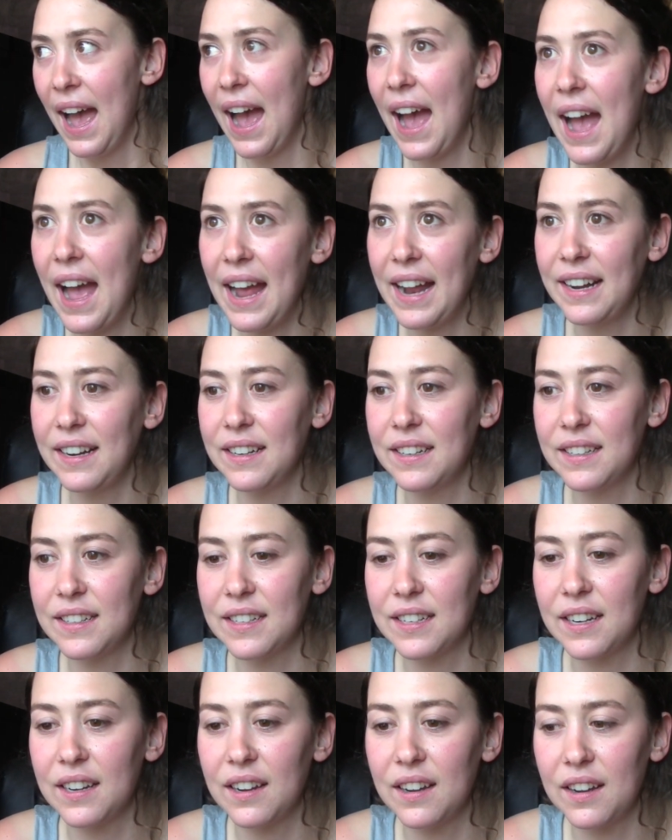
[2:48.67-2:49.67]

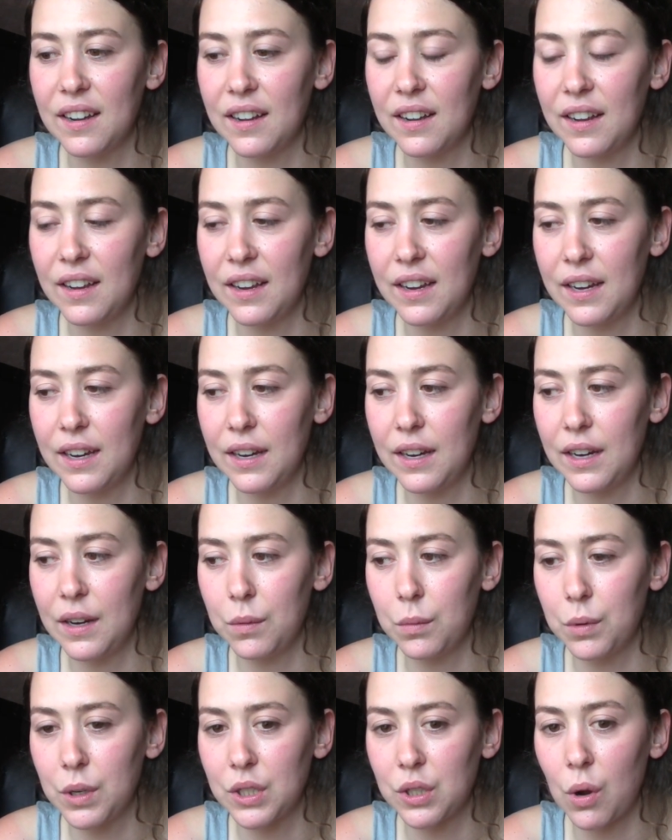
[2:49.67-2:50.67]
and
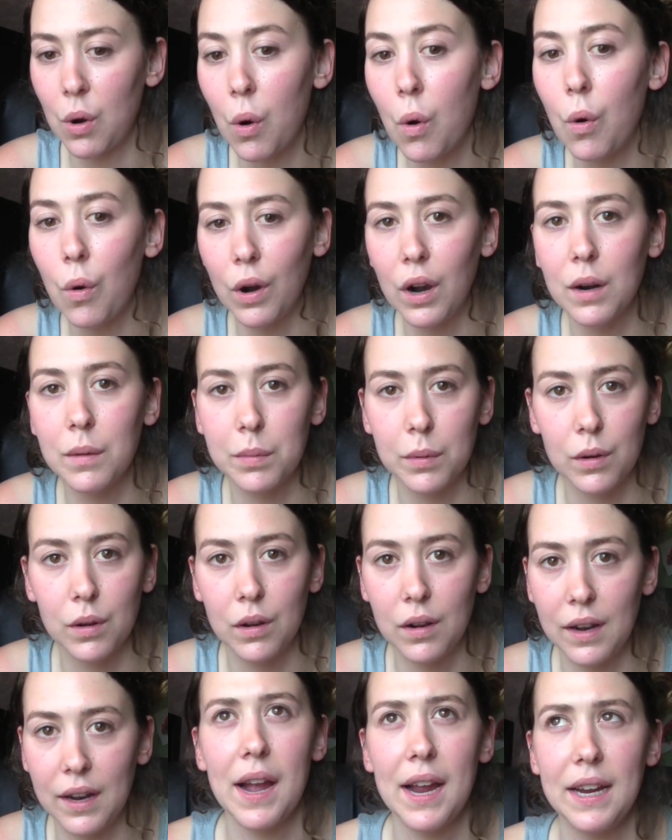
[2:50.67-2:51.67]
it was
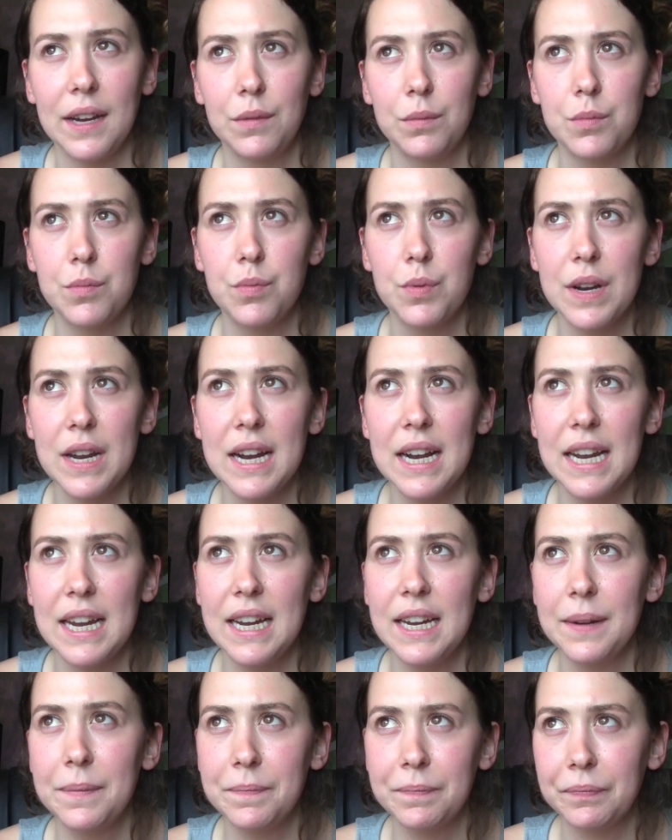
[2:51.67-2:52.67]
horrible. I
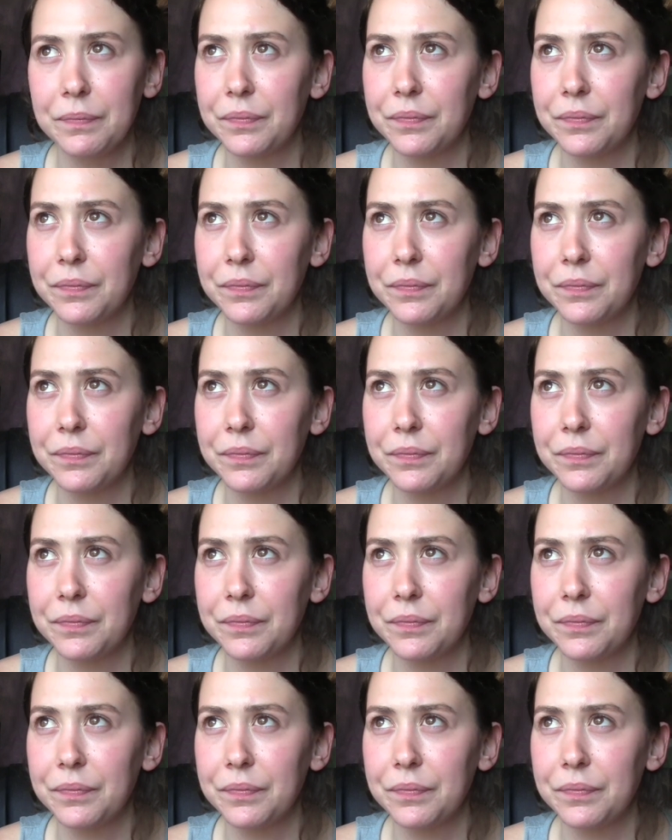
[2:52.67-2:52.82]
really